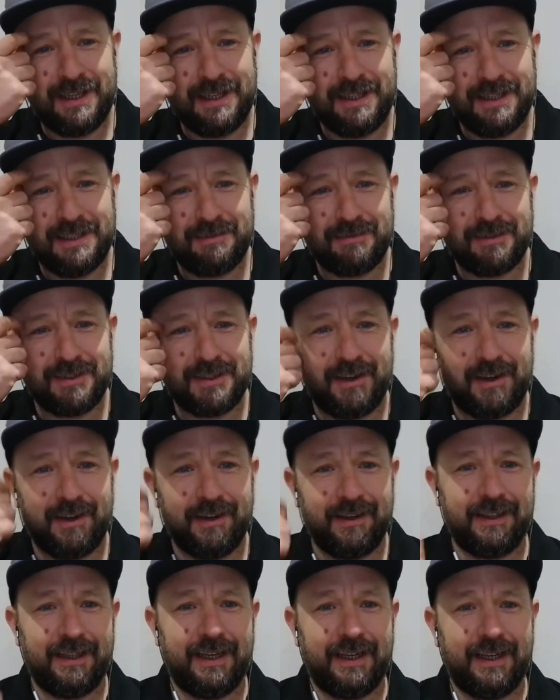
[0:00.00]
He's
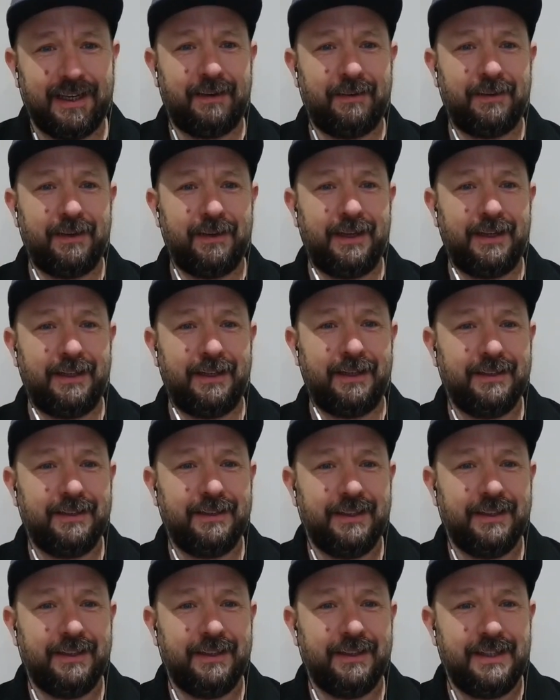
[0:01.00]
residing now. Like
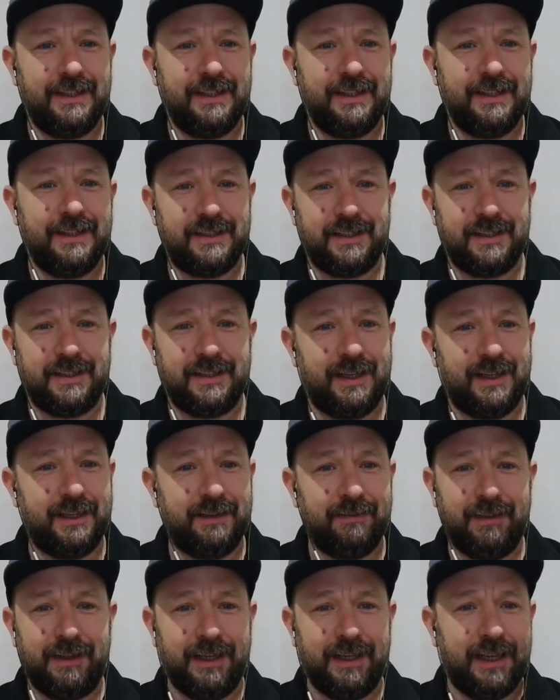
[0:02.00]
he's got this
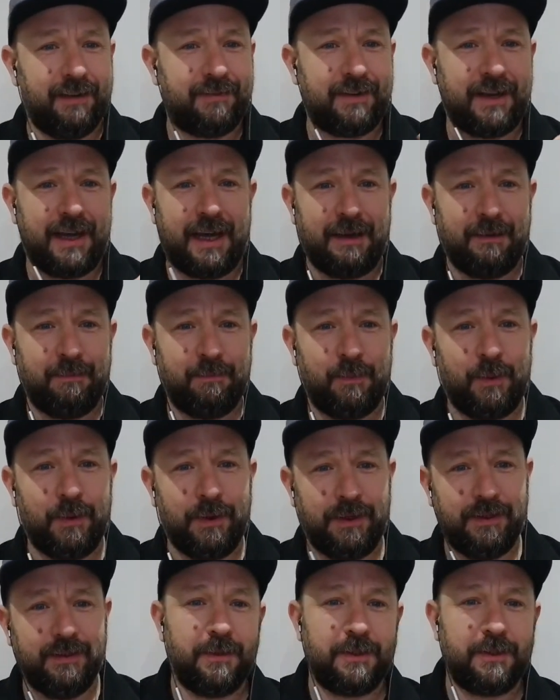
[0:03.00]
lovely left hand
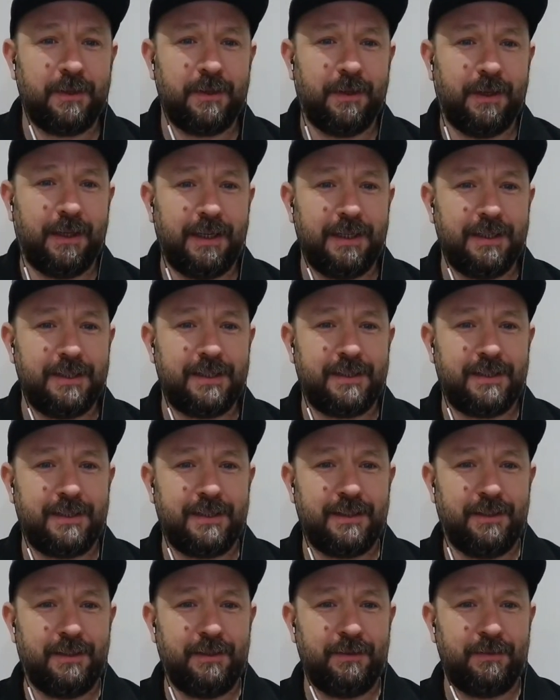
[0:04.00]
point, so at
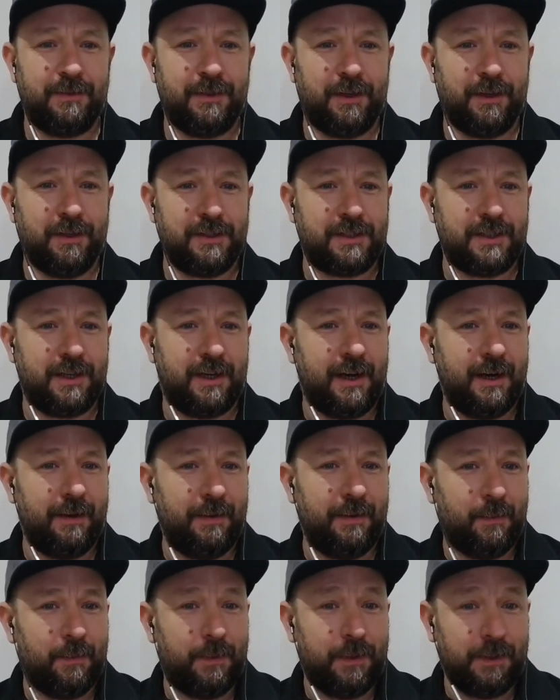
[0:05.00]
least you've got the
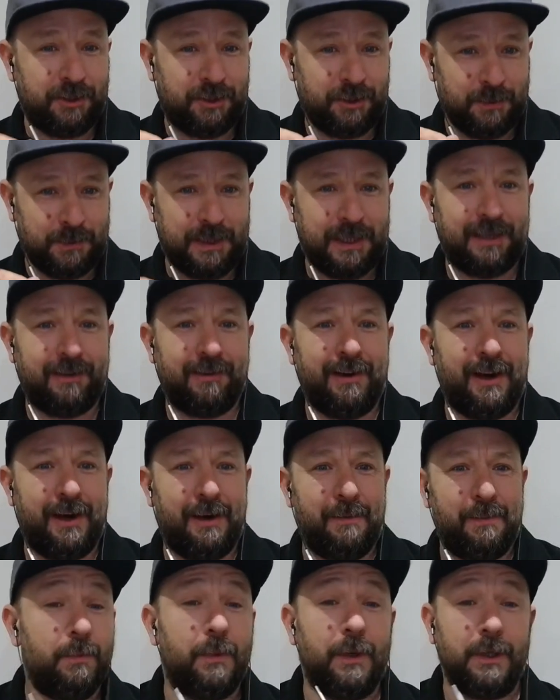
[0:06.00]
time that once you are
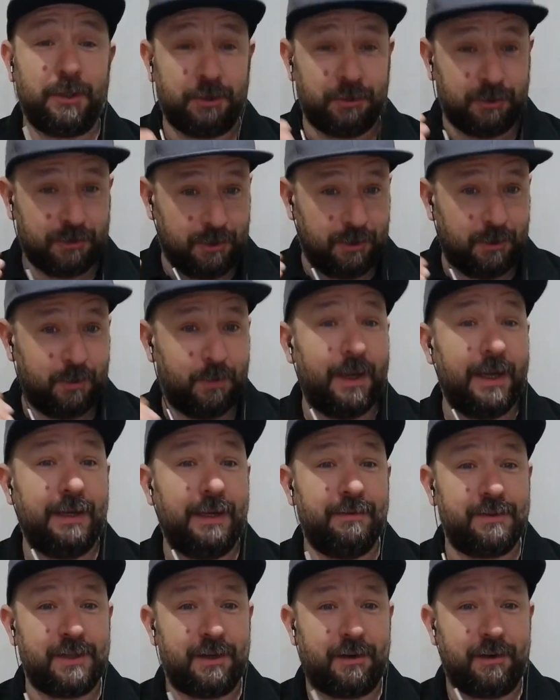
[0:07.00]
up, once you're on the
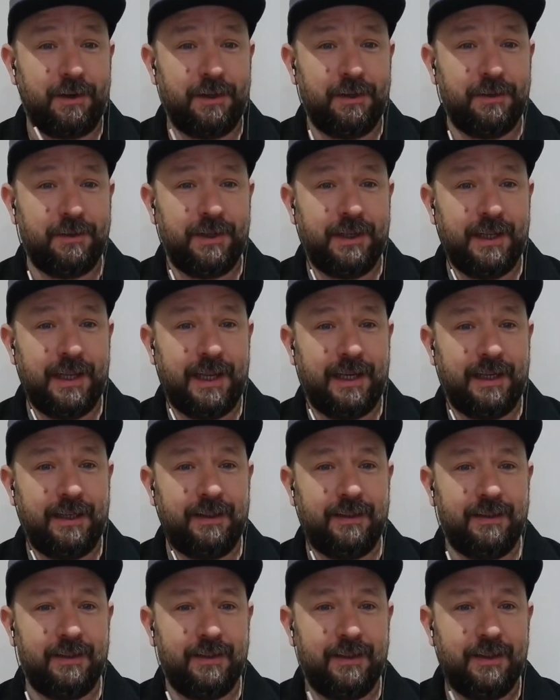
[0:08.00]
wave, sorry, you can
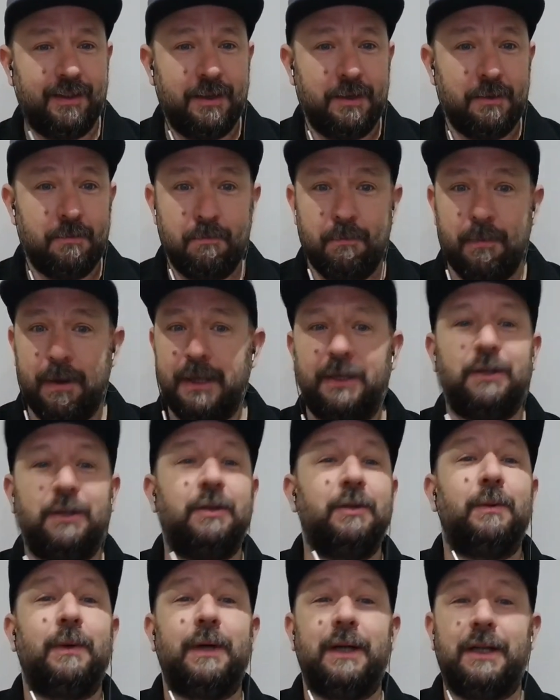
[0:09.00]
then make
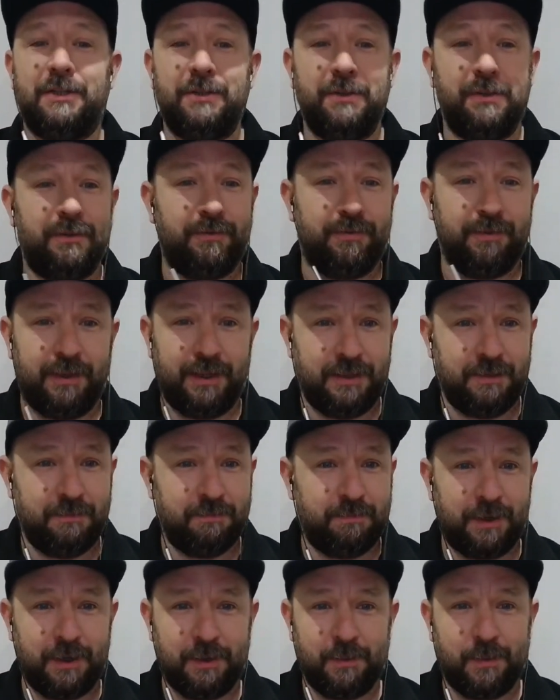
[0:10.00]
your way to your
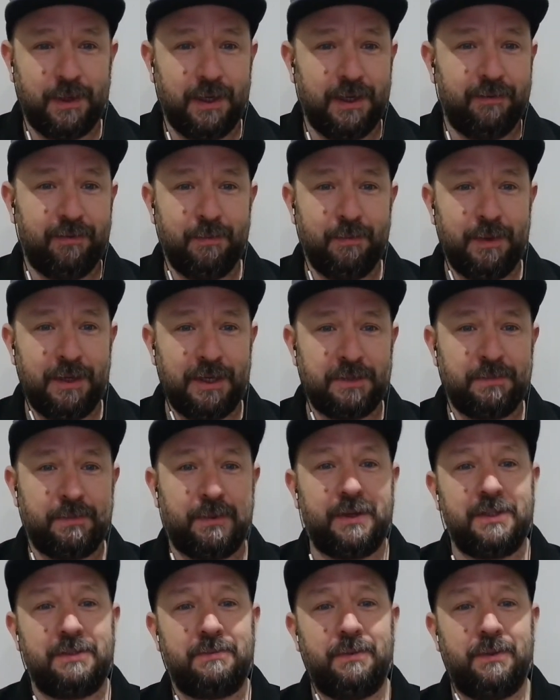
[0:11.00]
feet by whatever means
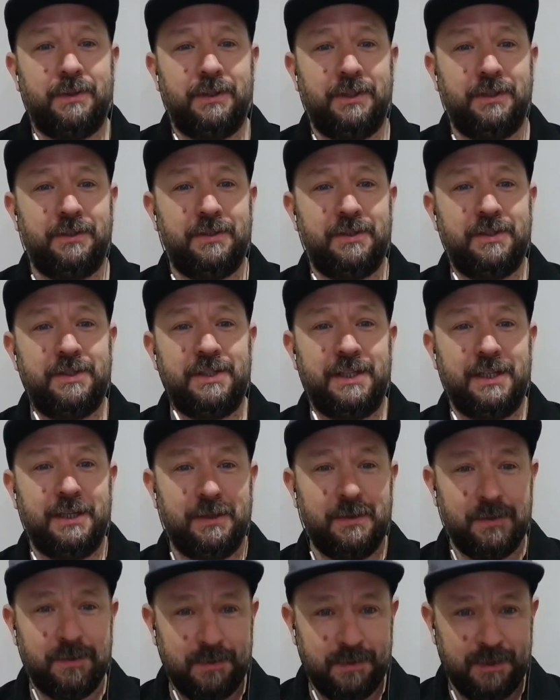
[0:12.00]
possible, and you can
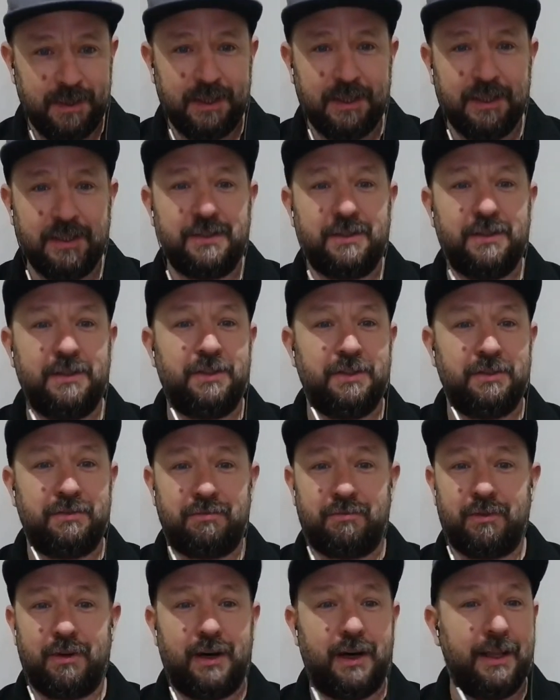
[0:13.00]
still sort of just
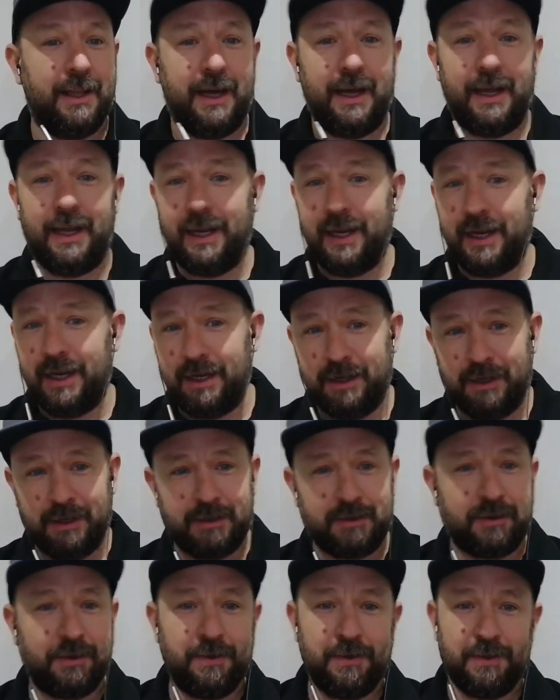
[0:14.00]
ride that in
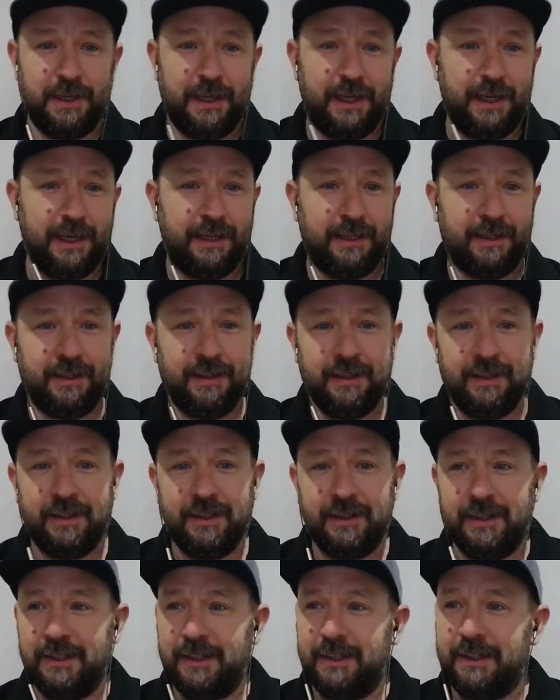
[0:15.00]
and cruise in.
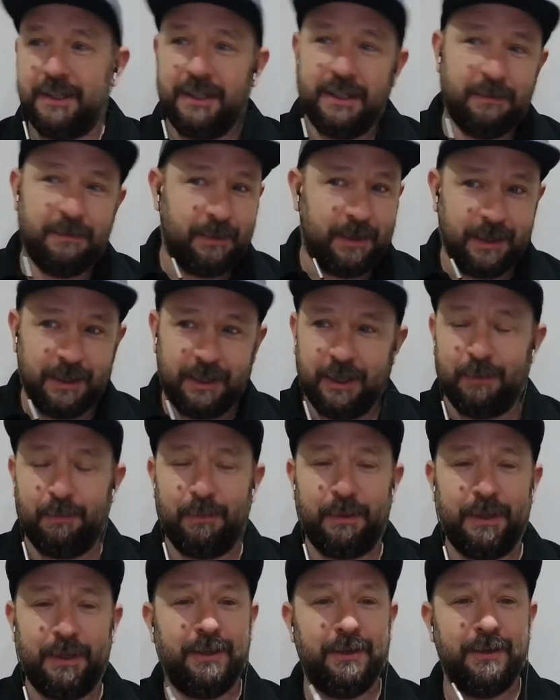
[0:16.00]
You might
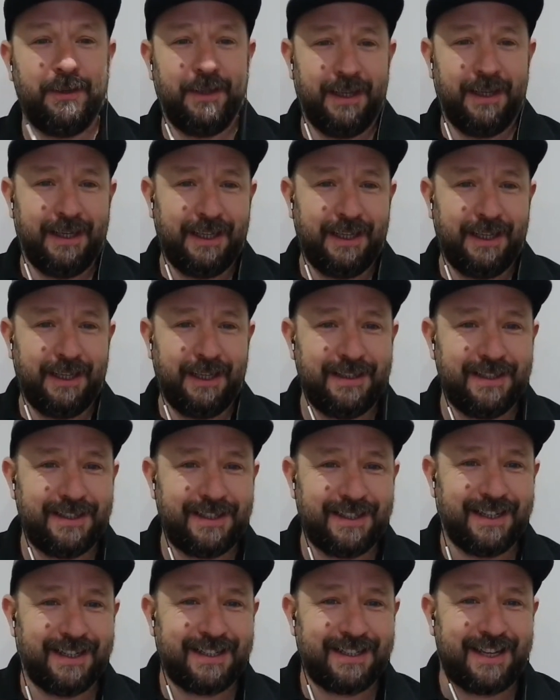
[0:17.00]
not be doing any
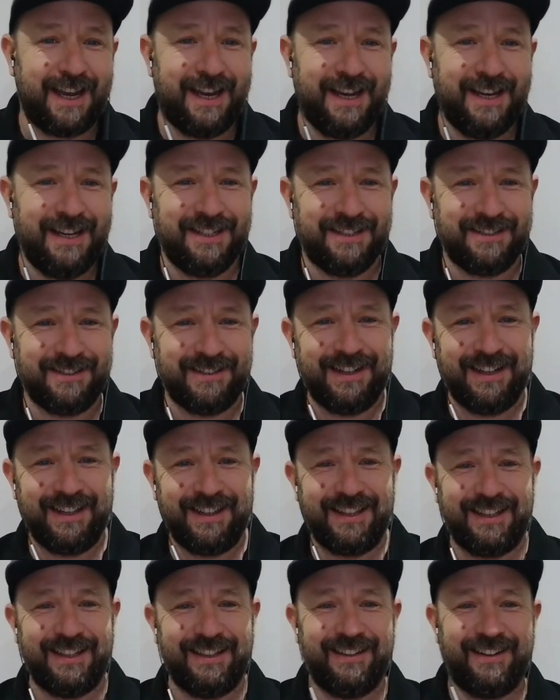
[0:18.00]
360s or
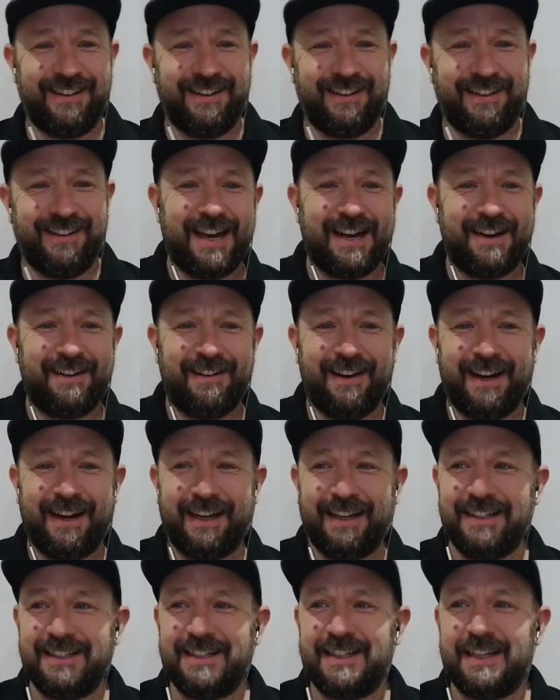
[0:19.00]
anything like that or
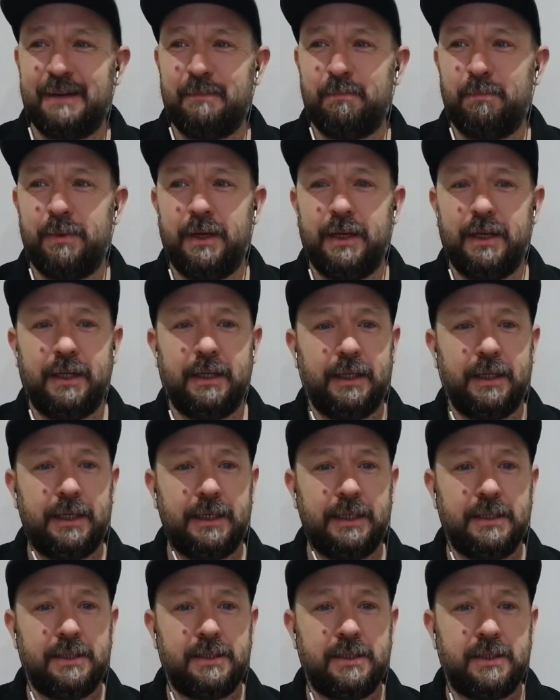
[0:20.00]
hanging 10, but at
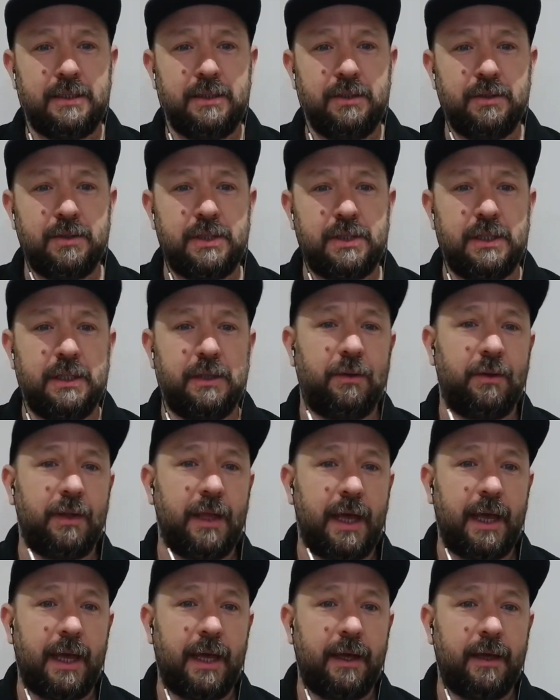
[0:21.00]
least you're still
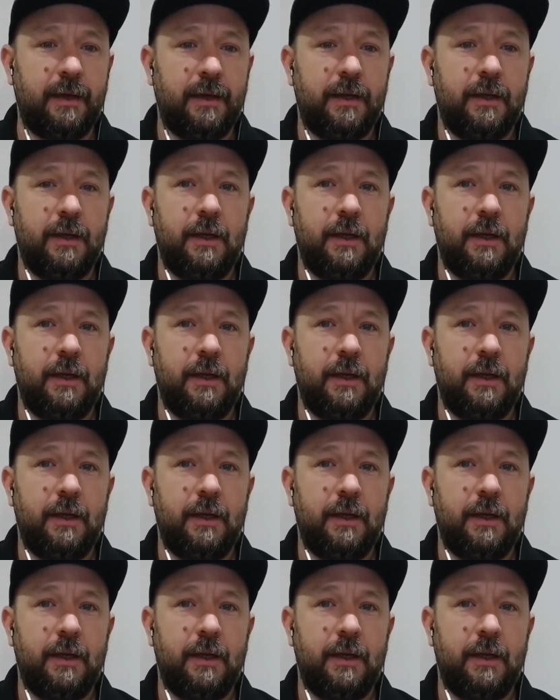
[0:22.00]
there.